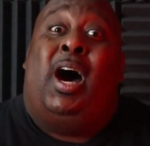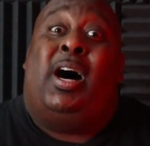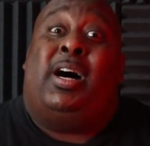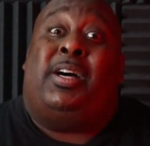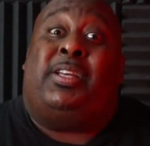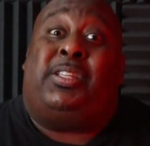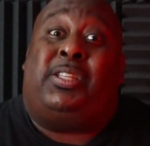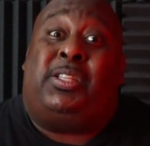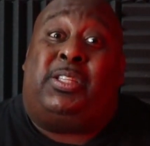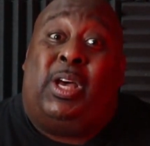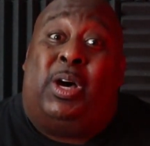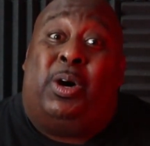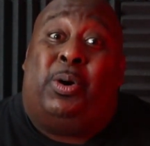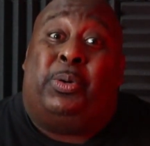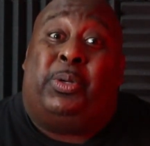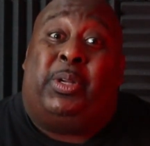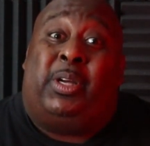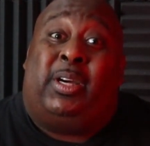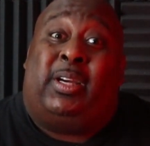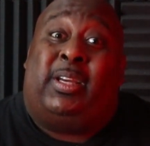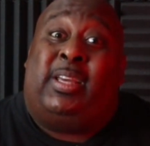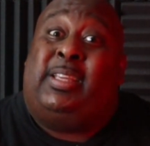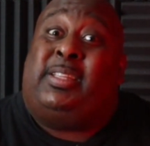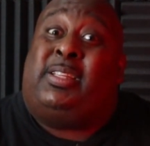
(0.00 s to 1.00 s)
a
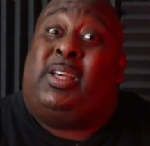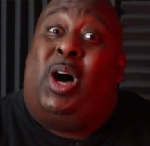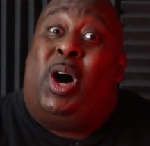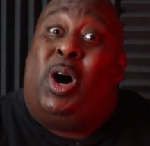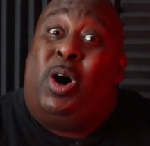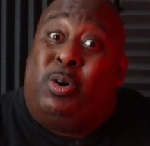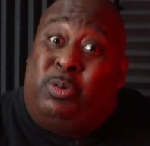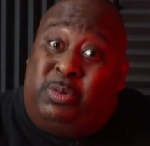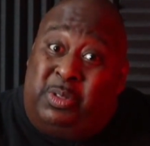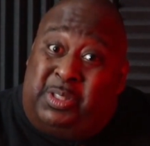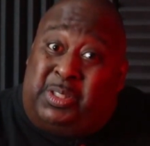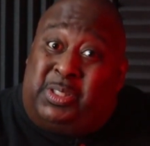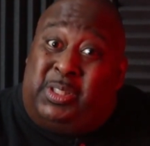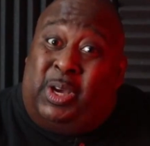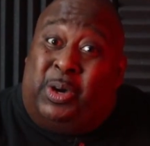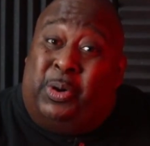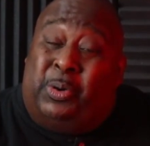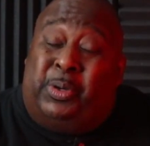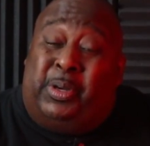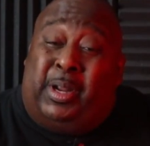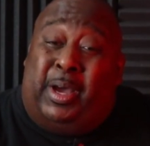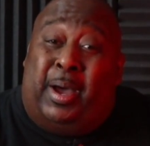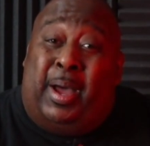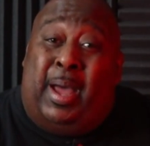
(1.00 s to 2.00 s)
soda, his own
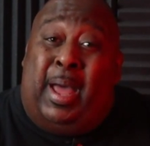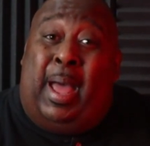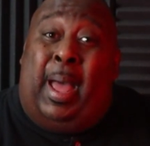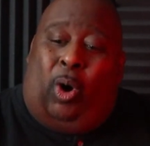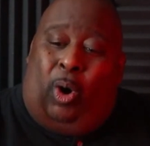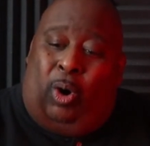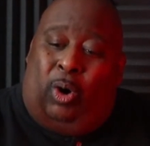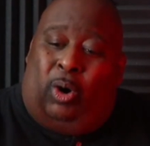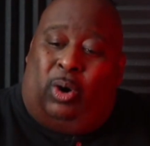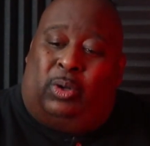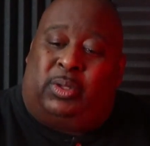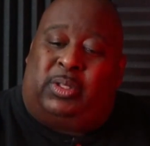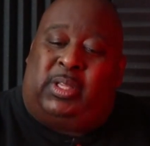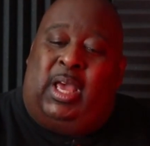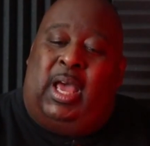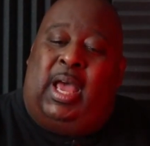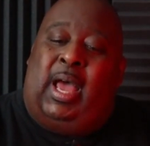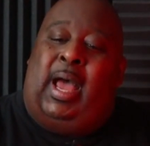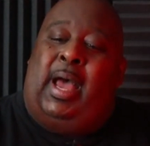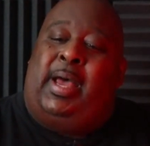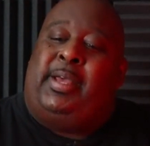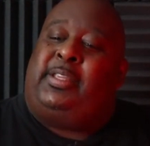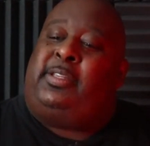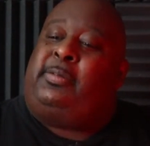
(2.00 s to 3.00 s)
soda, called
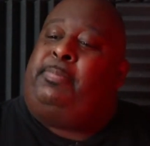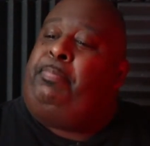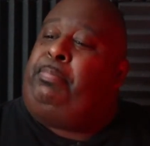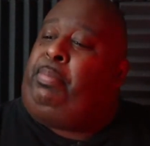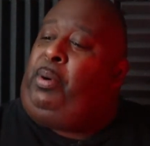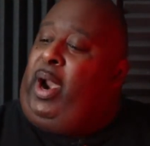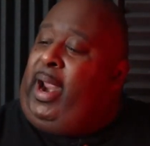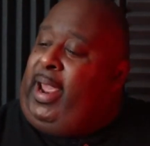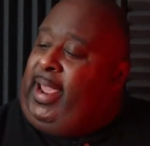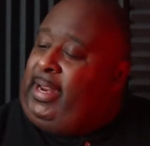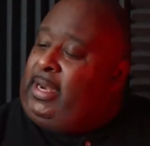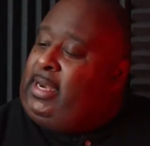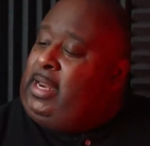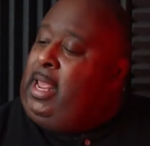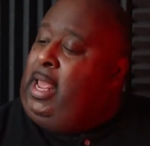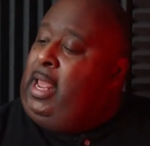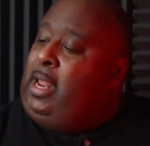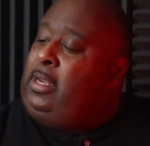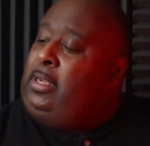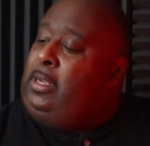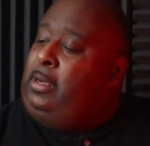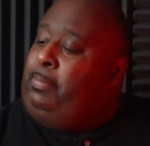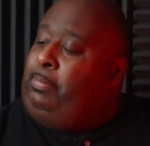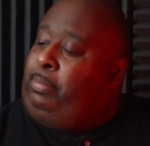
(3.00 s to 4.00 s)
Sprite
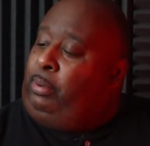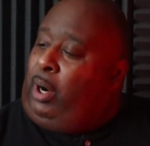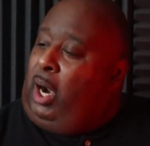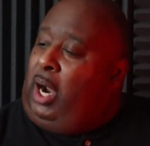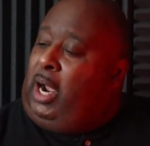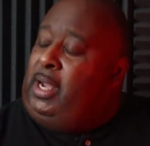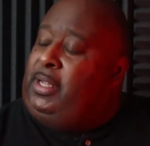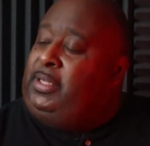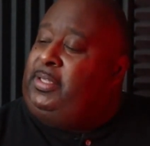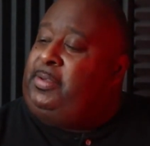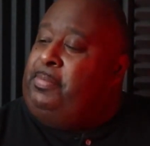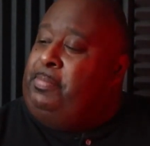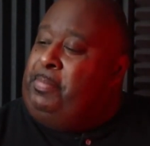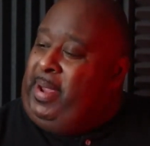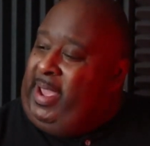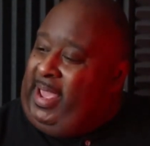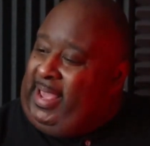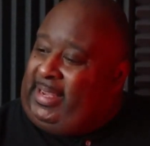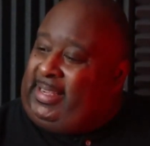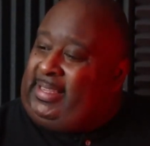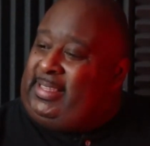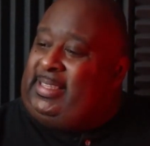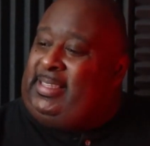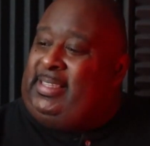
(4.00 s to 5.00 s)
LeBron's
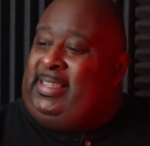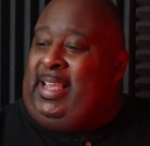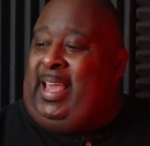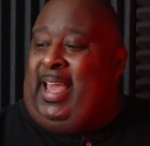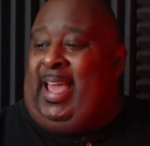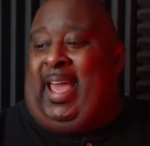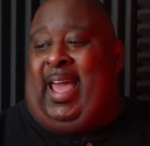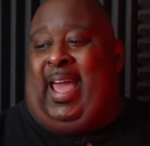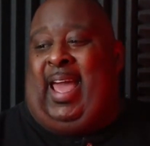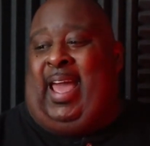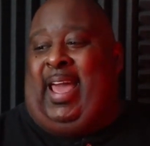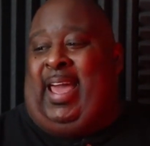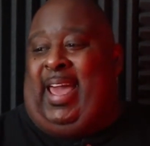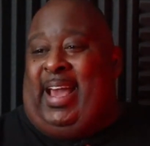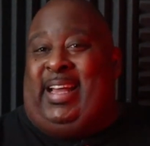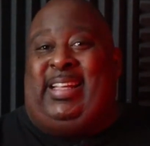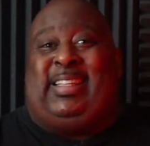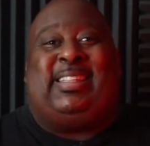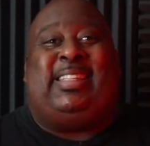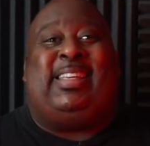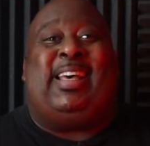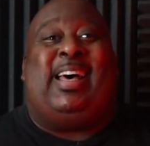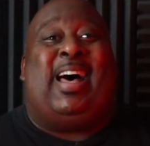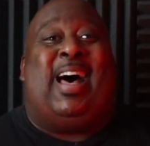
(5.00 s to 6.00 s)
Mix.
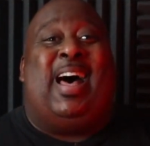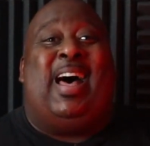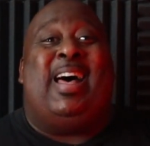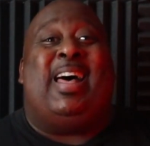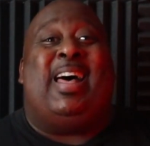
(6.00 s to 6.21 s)
It's a